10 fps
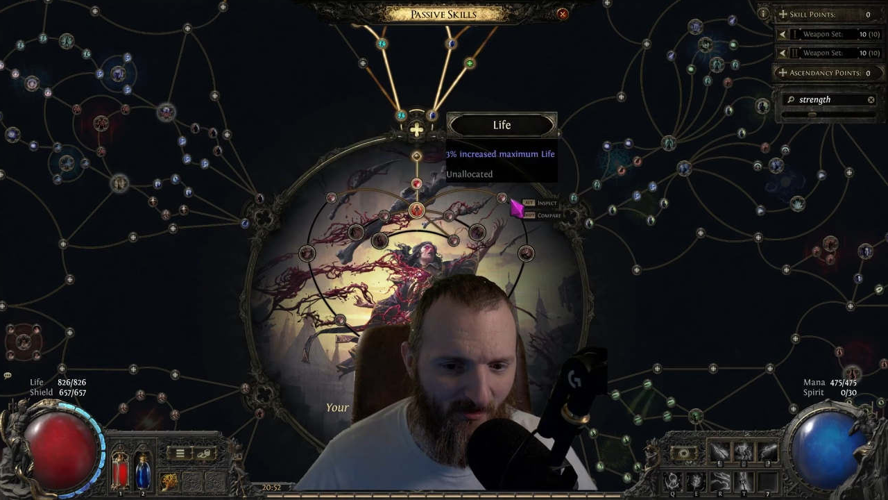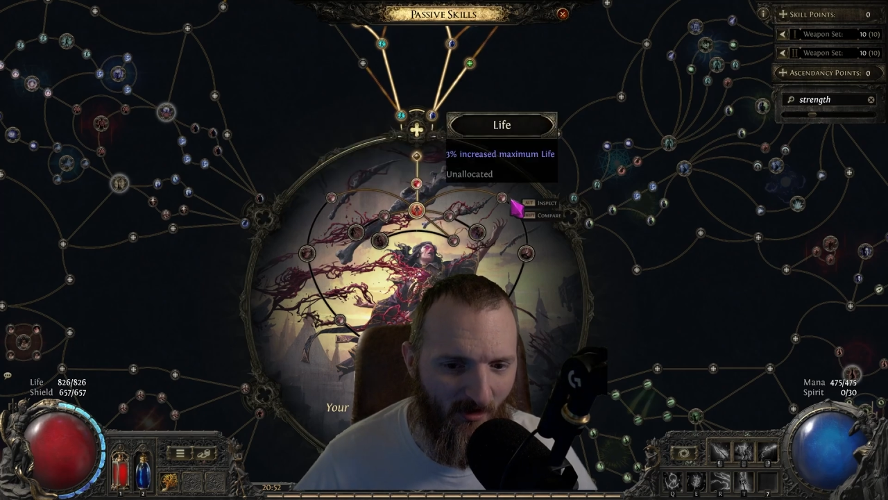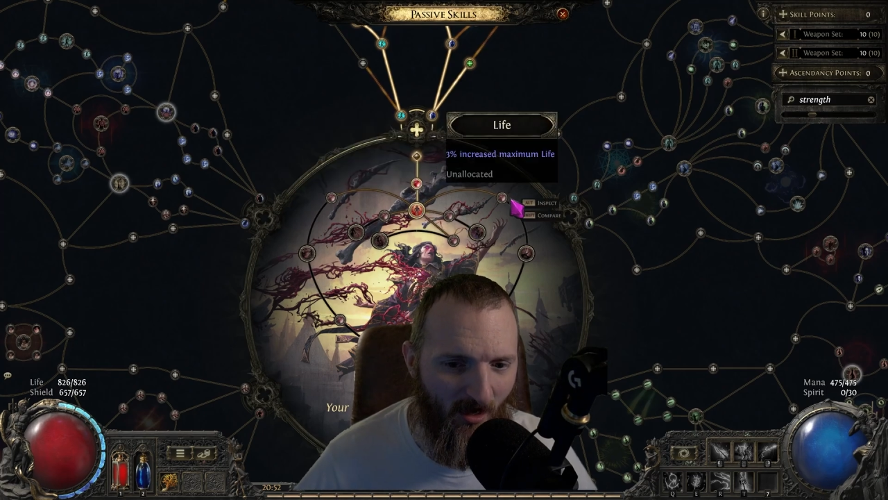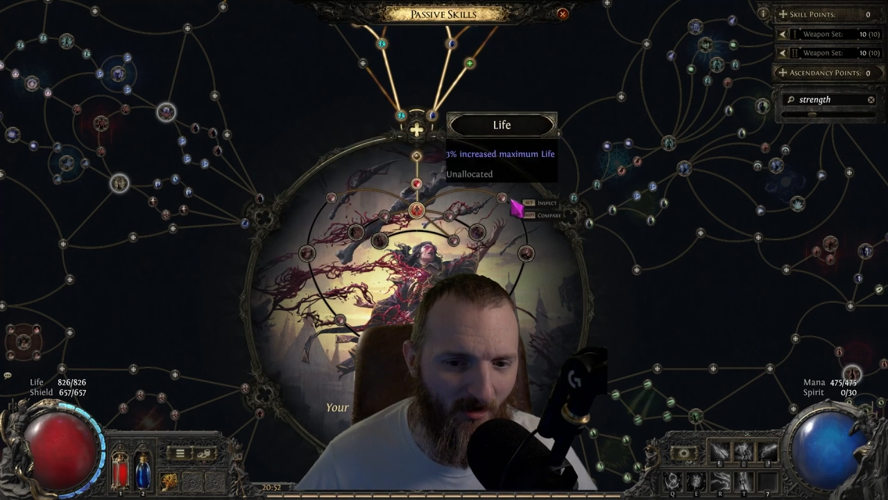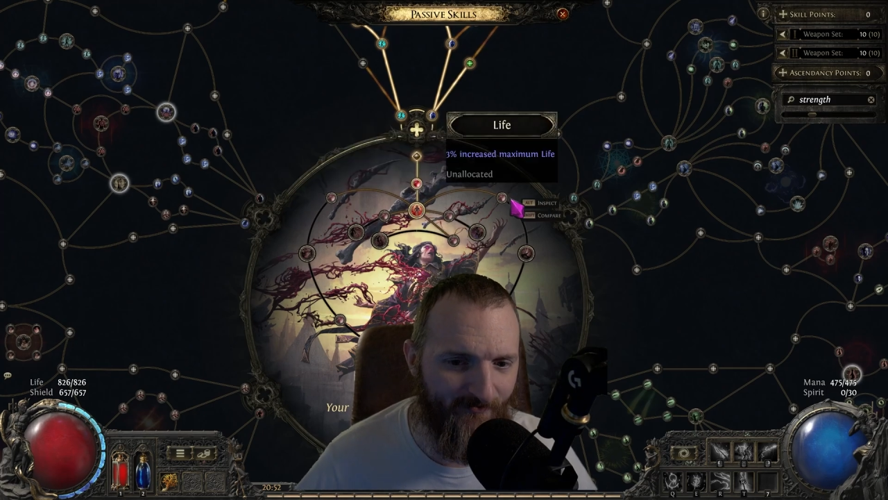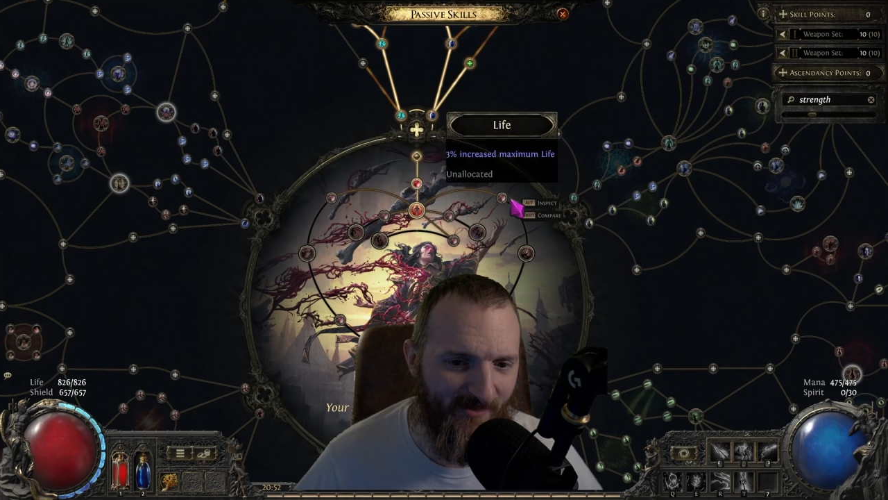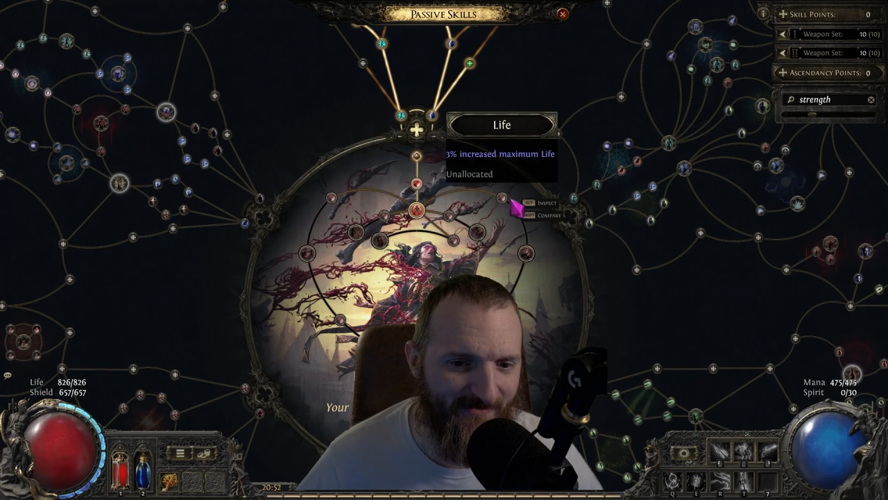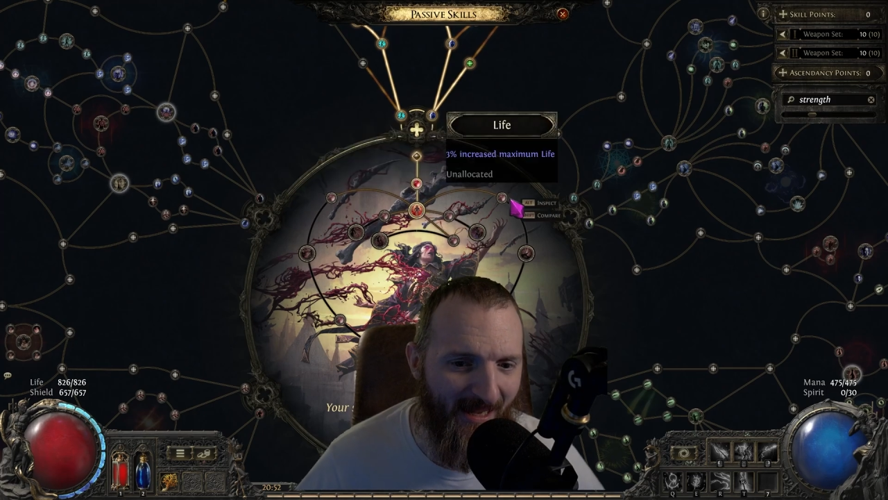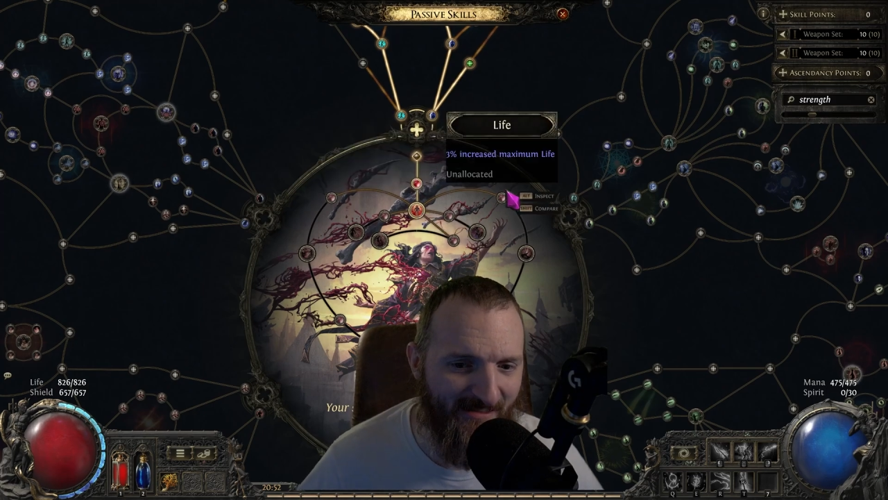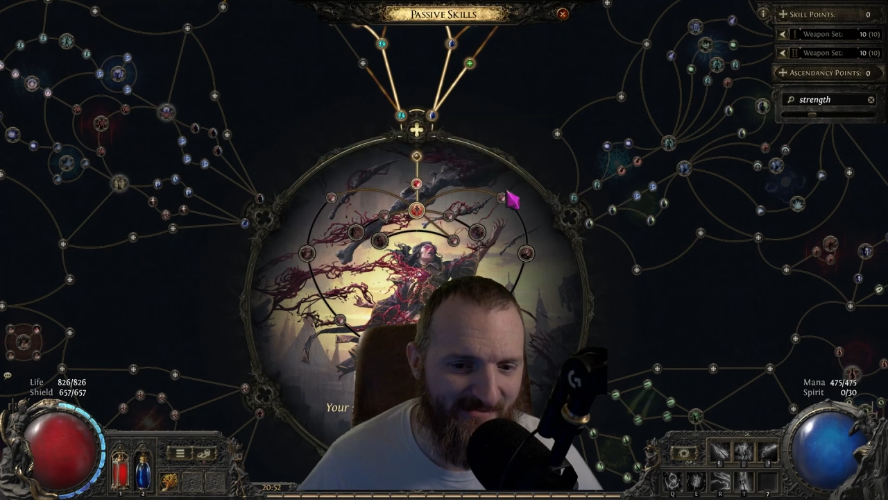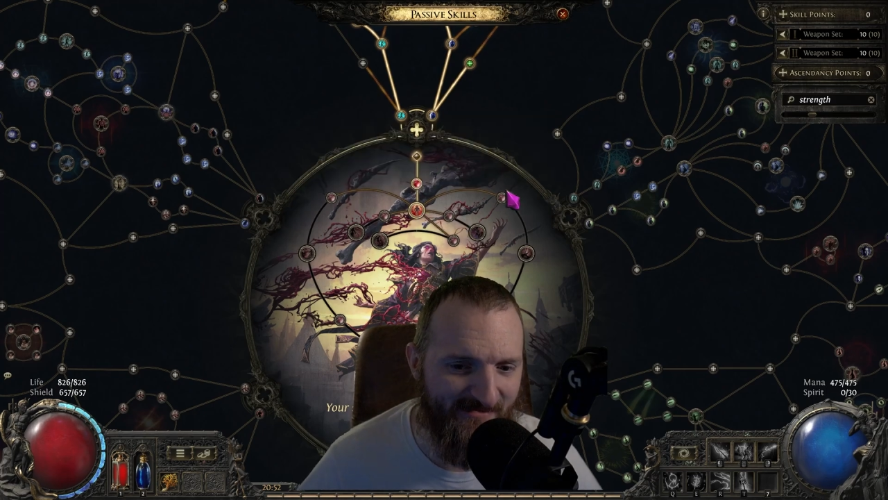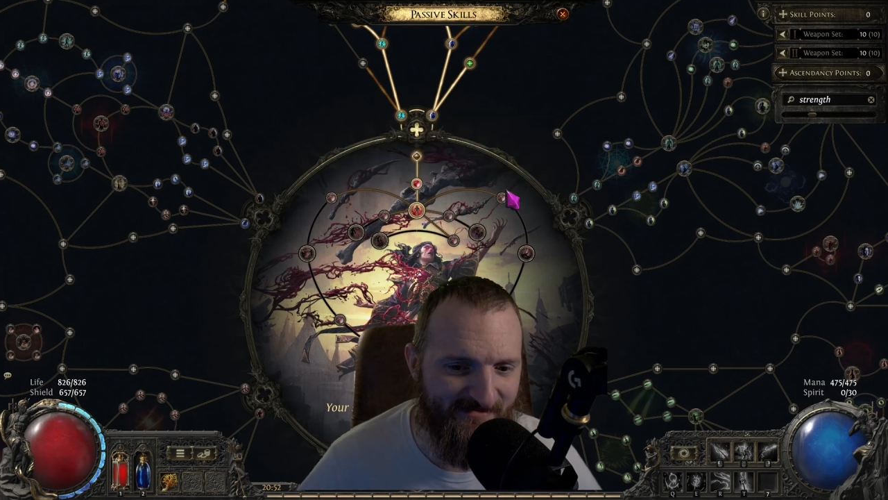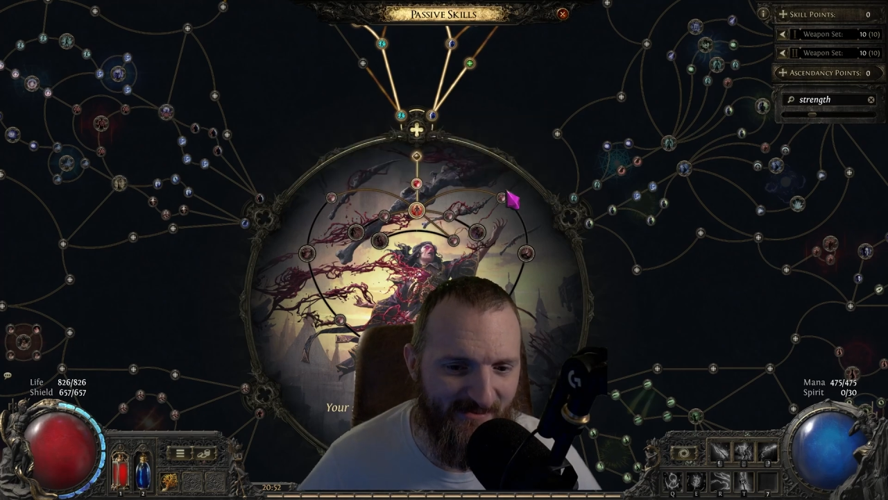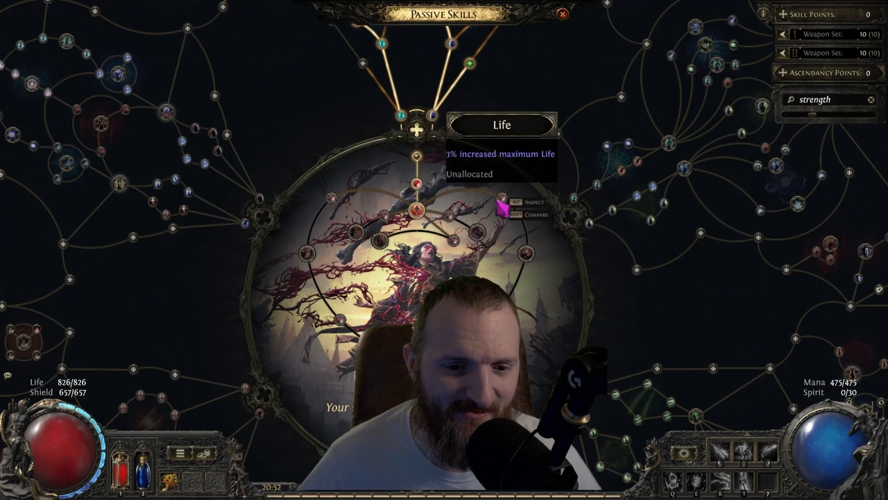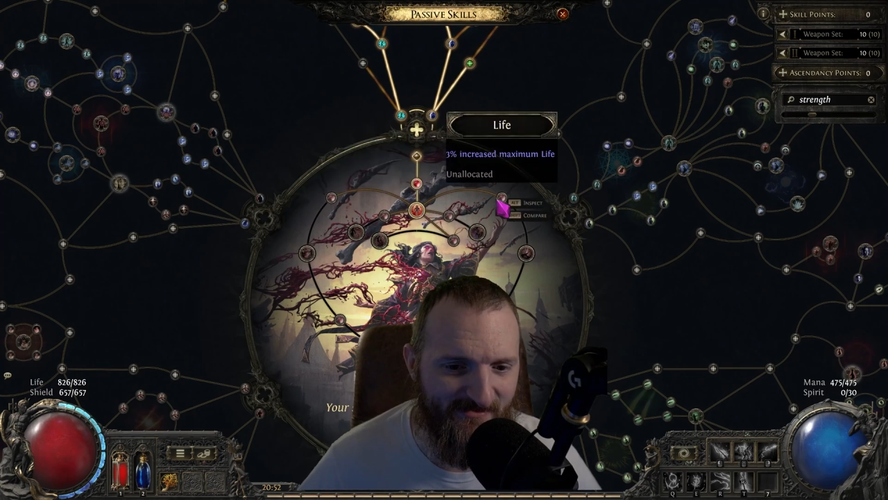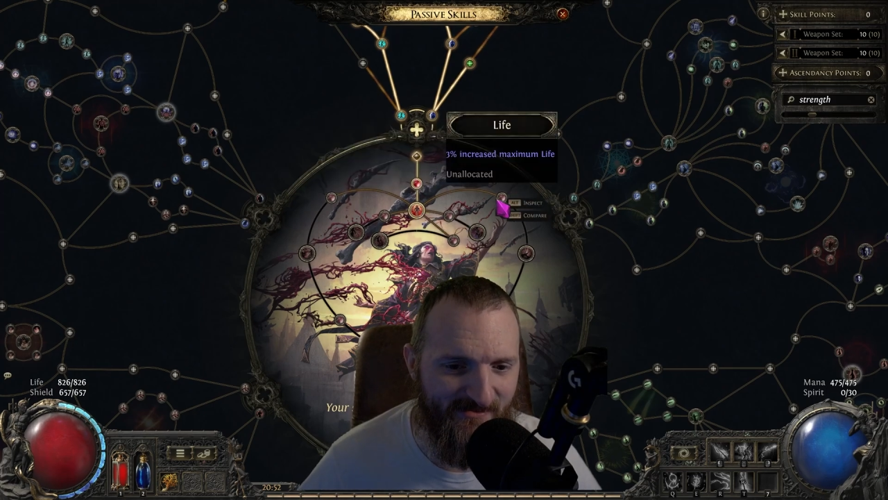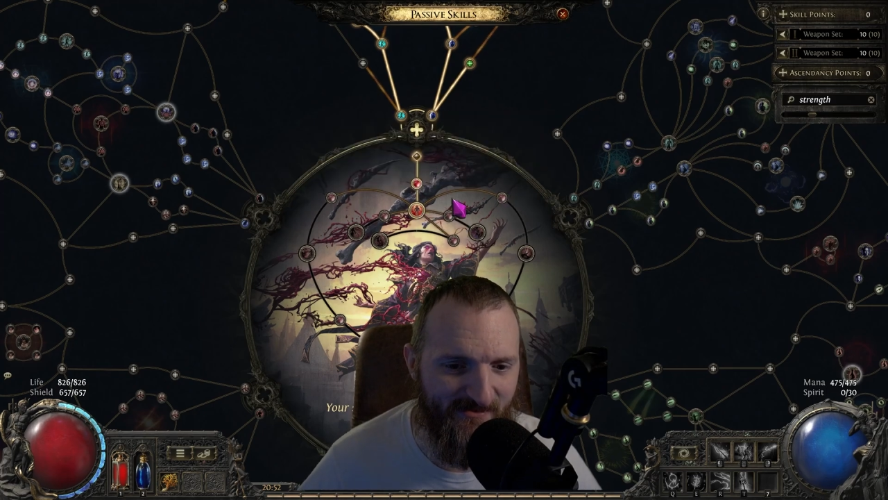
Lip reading: The next ascendancy